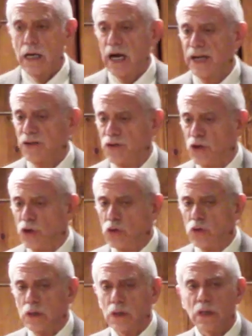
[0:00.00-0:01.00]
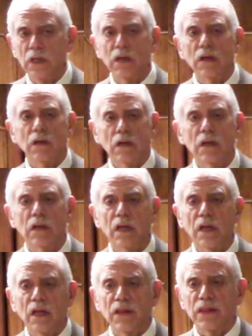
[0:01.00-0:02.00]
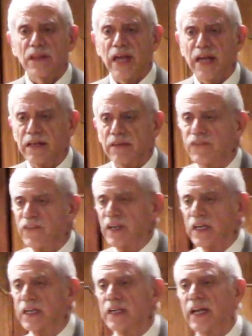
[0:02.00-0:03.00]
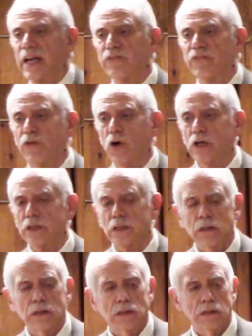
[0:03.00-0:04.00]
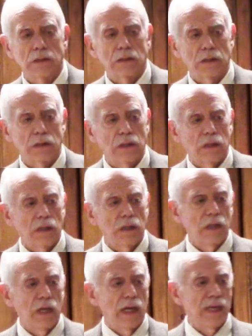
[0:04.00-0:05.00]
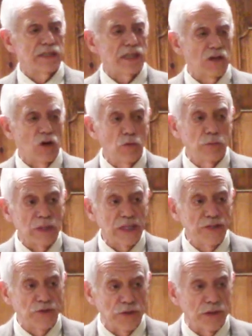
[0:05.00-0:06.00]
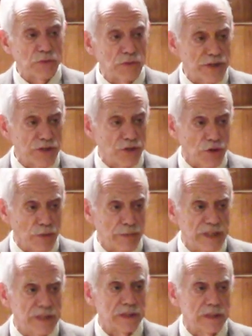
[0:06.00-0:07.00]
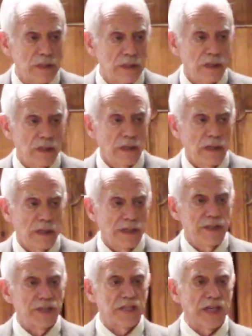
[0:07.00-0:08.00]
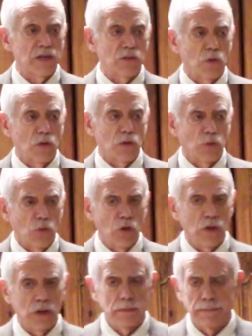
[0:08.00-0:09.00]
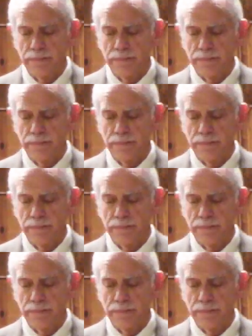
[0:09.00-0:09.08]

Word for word: I knew that Finland had fought as a co-belligerent with the Germans in the Second World War.